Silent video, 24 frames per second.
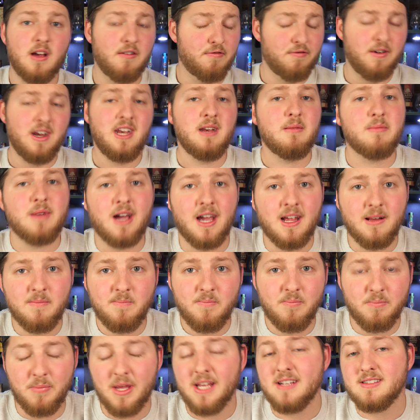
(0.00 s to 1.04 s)
A friend of
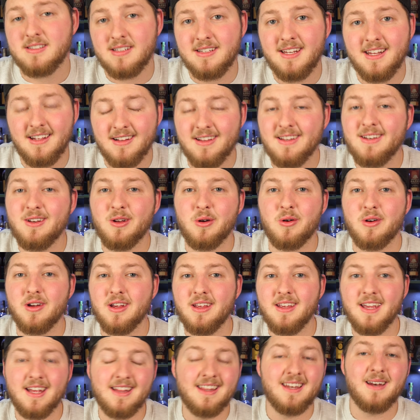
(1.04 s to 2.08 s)
mine based in
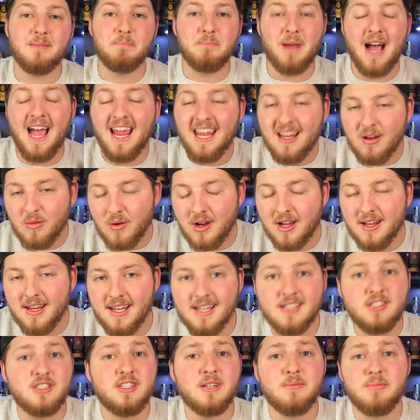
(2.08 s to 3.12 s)
Illinois ended up buying one
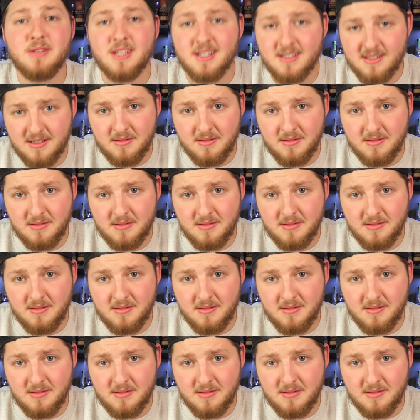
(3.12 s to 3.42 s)
and shipping it